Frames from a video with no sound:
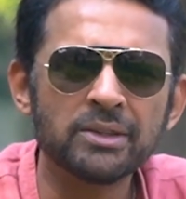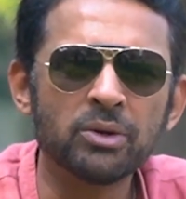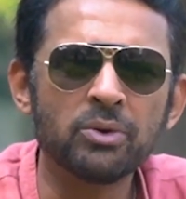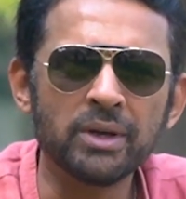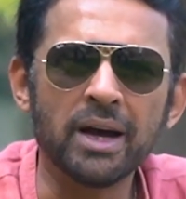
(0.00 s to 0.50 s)

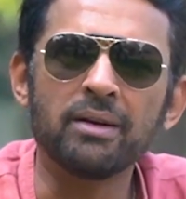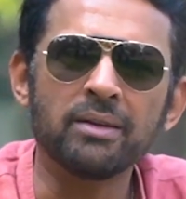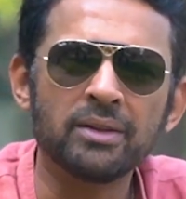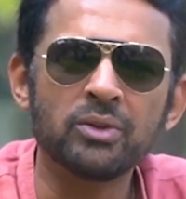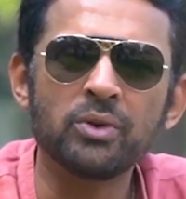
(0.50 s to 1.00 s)
So yeah,
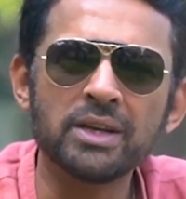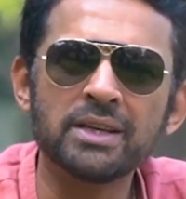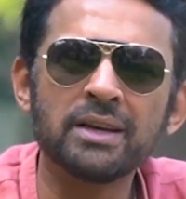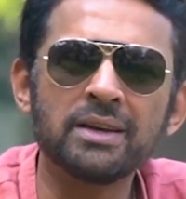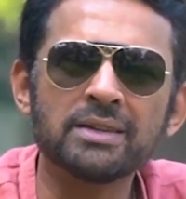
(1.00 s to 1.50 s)
so
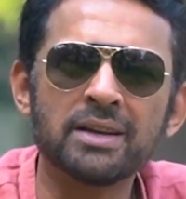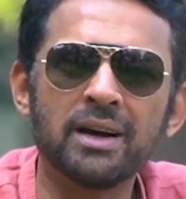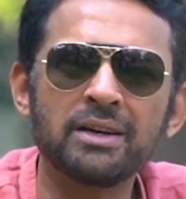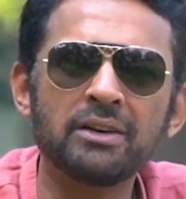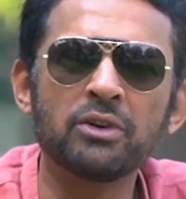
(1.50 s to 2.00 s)
racing
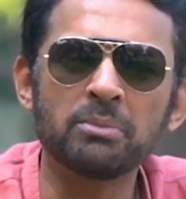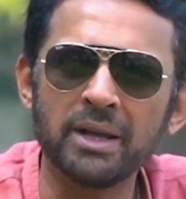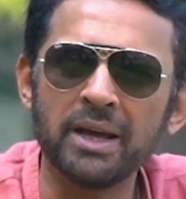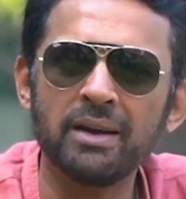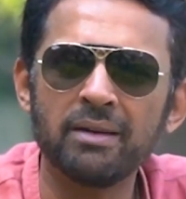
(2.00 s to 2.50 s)
started from
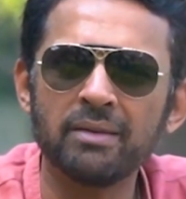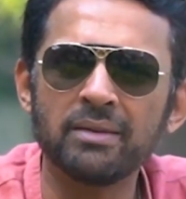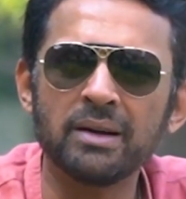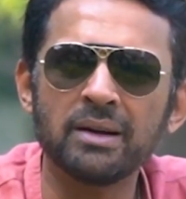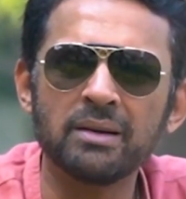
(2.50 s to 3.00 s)
there
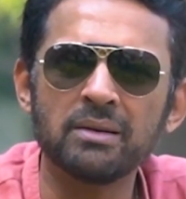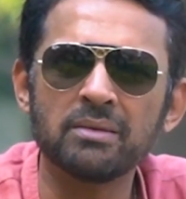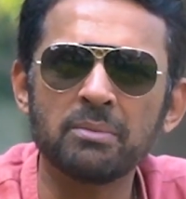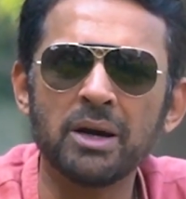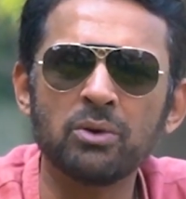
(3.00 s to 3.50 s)

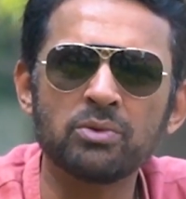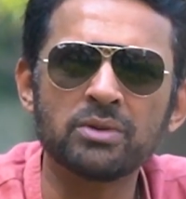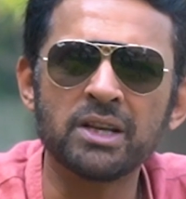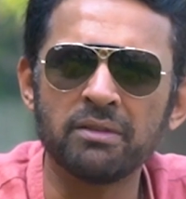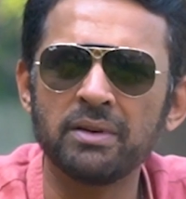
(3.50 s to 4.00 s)
about
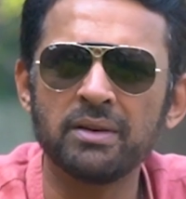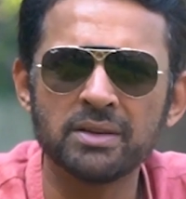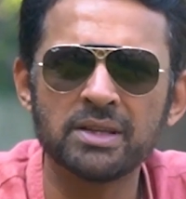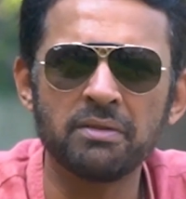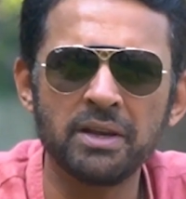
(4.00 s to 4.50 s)
7
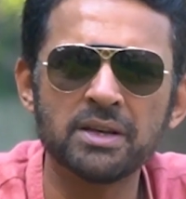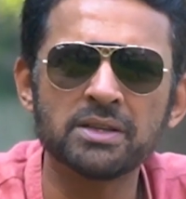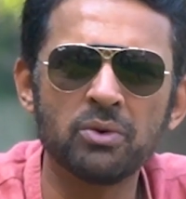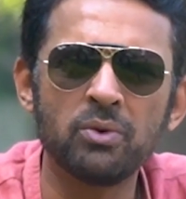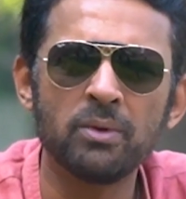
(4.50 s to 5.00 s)

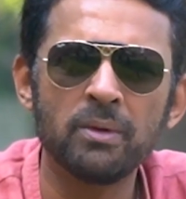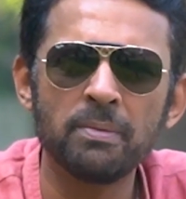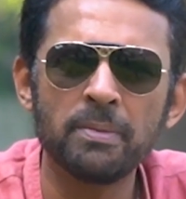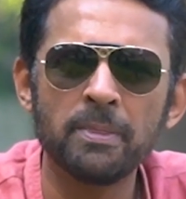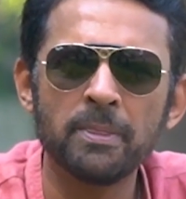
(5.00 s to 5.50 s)
years ago.
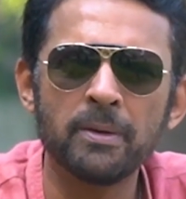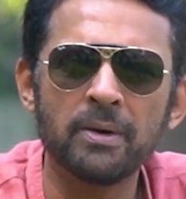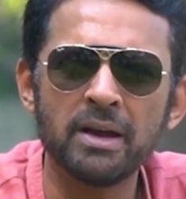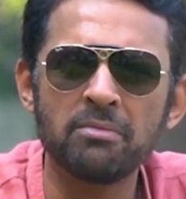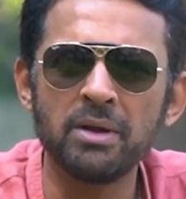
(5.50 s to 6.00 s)

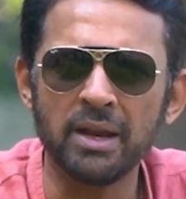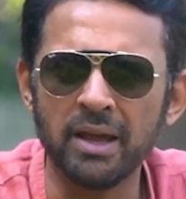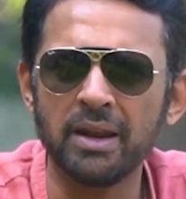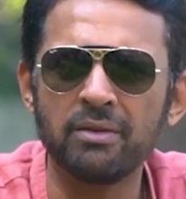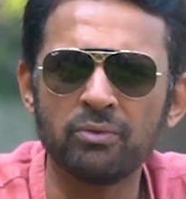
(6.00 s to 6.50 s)
So I've been
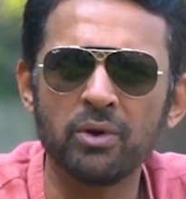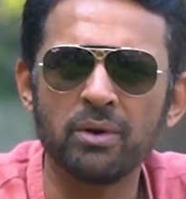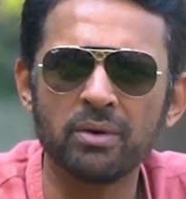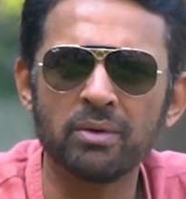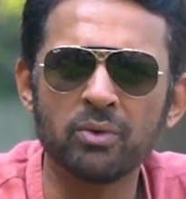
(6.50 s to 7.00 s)
in it
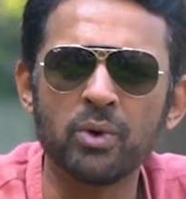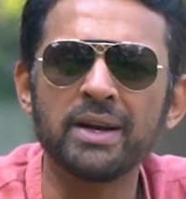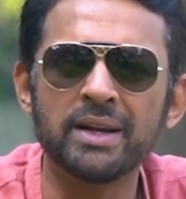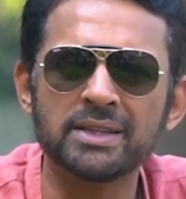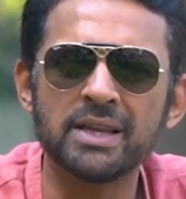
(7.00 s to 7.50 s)
for
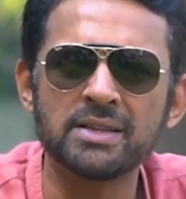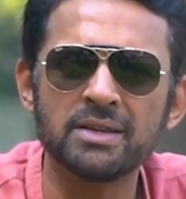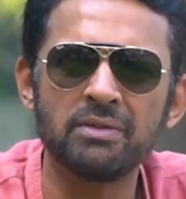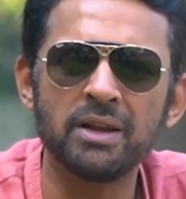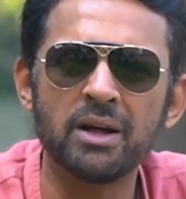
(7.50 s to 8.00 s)
quite
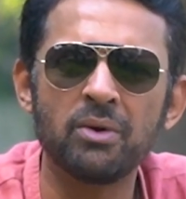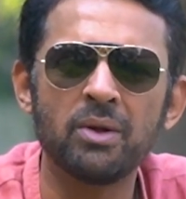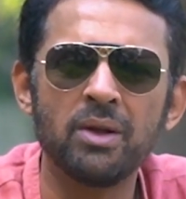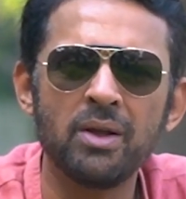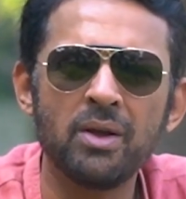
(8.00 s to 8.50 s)
extensively now,
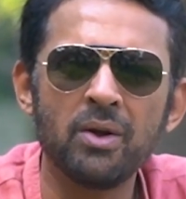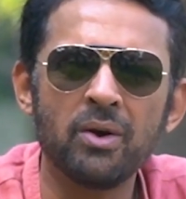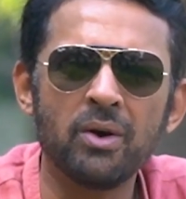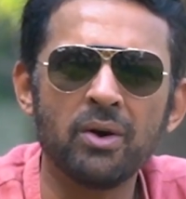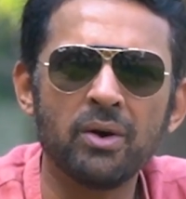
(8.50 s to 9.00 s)

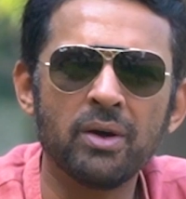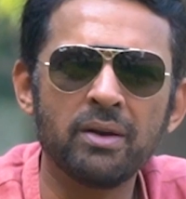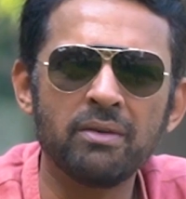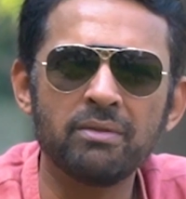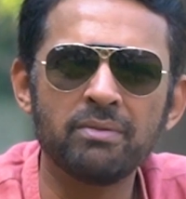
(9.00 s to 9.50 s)

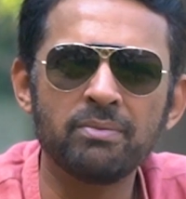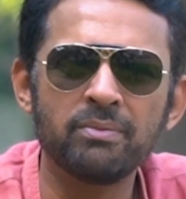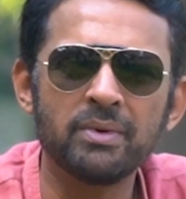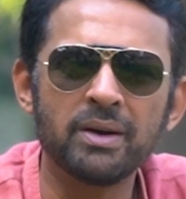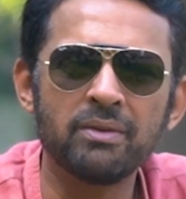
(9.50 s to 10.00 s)
and
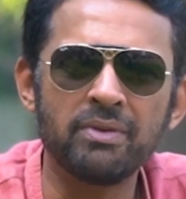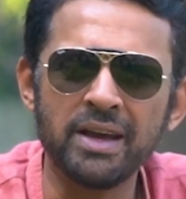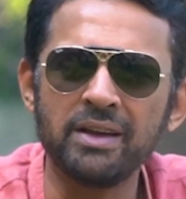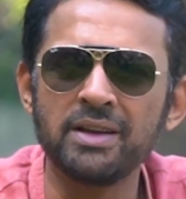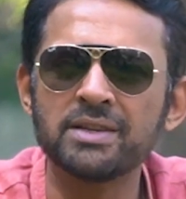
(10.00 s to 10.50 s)

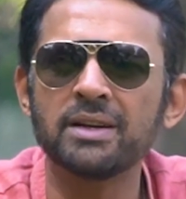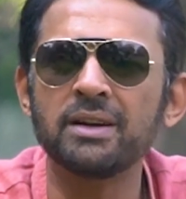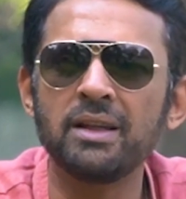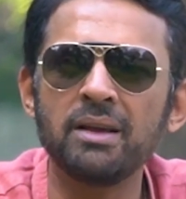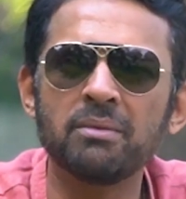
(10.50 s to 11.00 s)
very
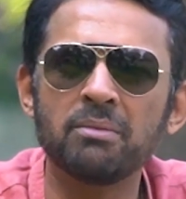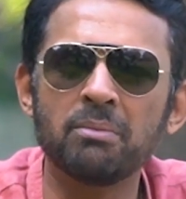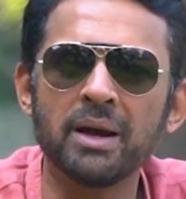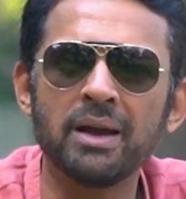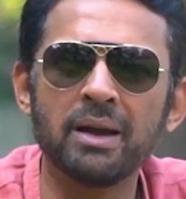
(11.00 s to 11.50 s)
recently
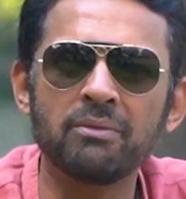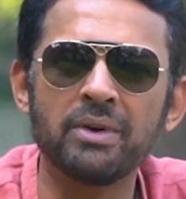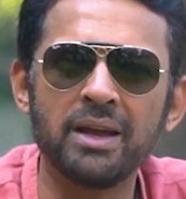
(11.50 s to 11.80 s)
I